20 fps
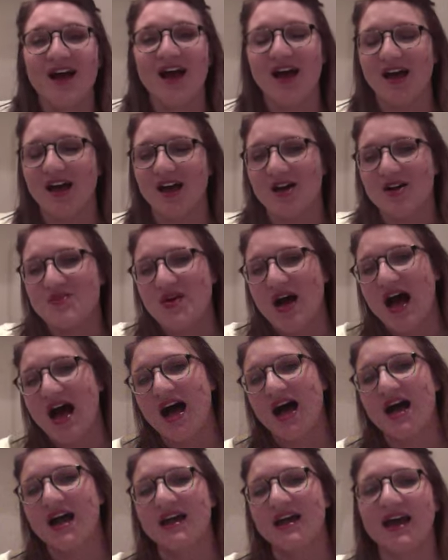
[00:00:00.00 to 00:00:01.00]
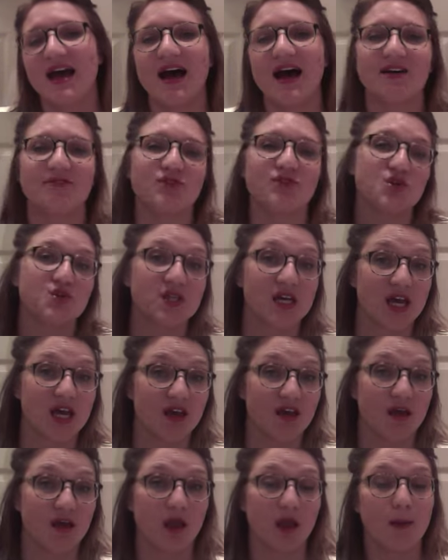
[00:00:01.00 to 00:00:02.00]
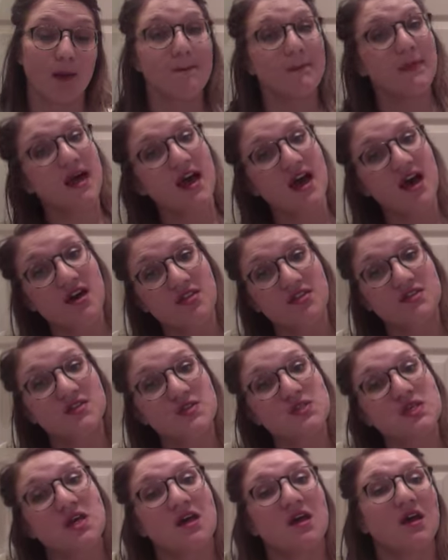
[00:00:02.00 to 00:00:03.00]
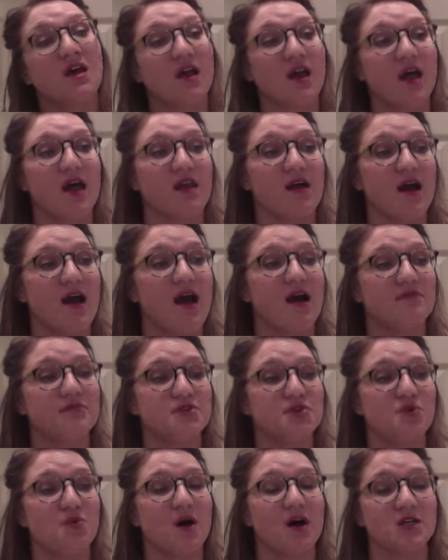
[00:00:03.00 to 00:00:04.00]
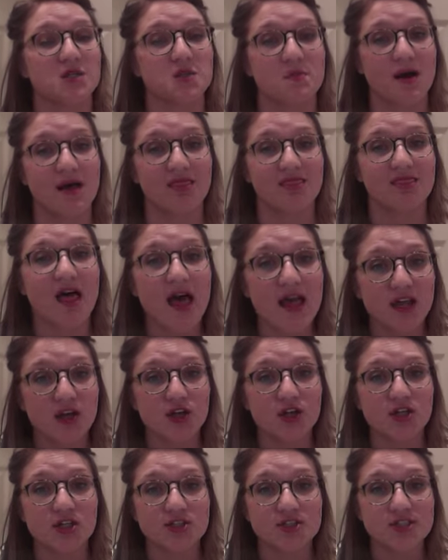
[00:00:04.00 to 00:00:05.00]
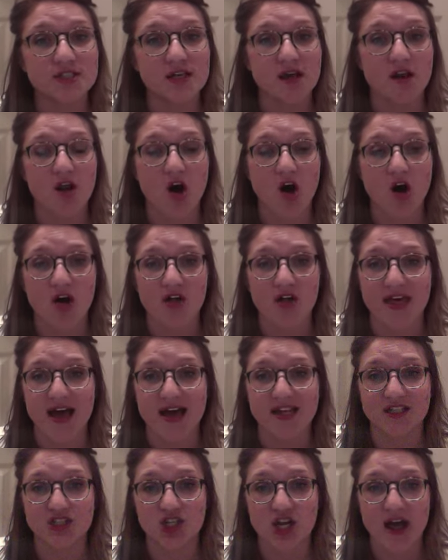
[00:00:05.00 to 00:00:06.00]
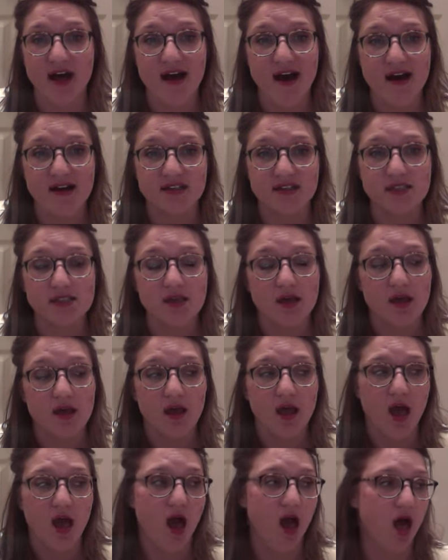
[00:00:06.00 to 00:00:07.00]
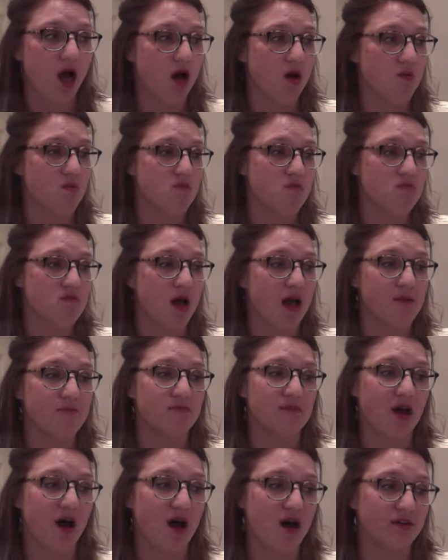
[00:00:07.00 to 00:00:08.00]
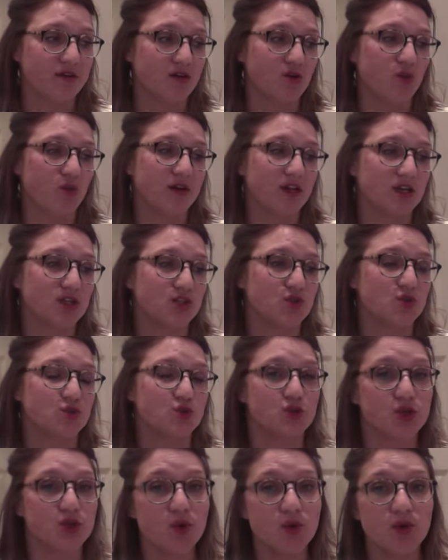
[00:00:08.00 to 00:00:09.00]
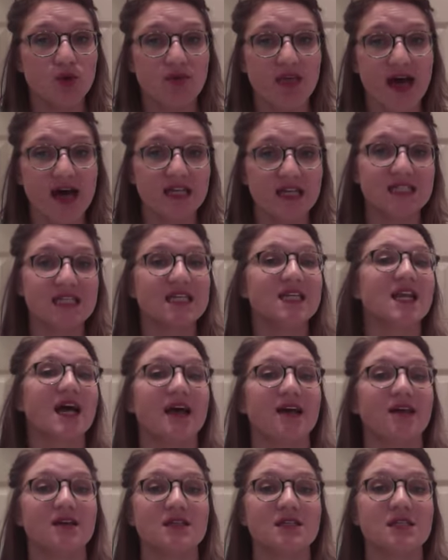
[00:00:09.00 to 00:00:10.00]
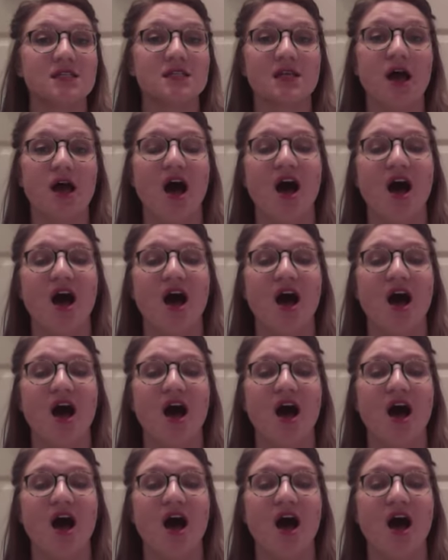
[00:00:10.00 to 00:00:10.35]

I have to take baths and I have to wash my liners and all that jazz. I'm not going to show you that tonight